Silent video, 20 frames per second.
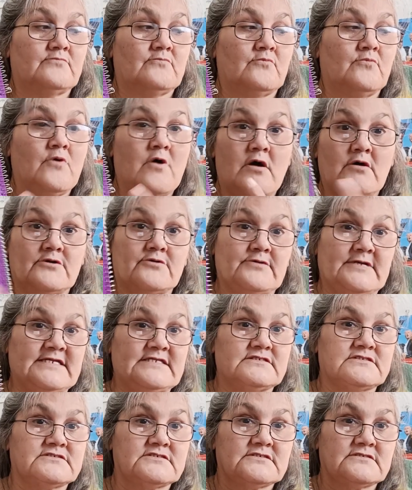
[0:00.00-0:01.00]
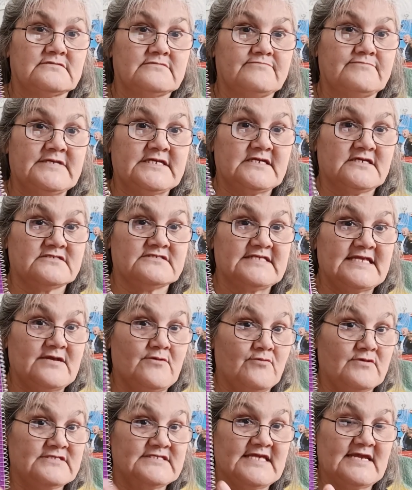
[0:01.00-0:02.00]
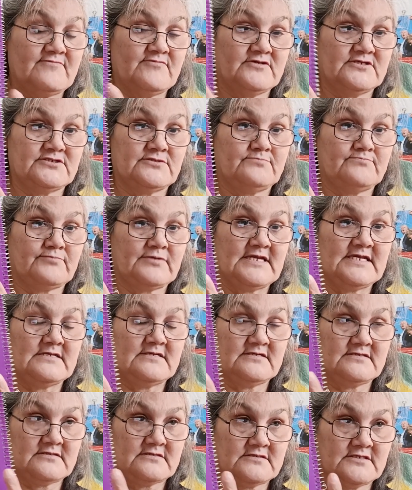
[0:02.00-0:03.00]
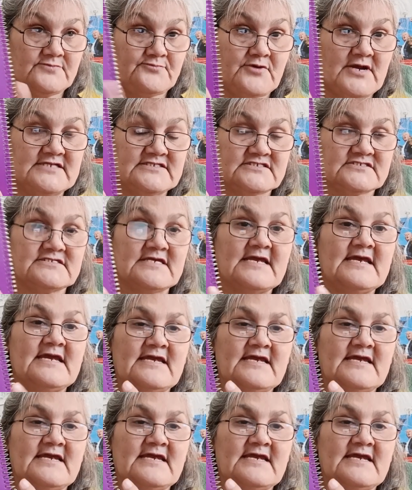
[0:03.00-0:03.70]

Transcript: Walgreens because they always have good prices.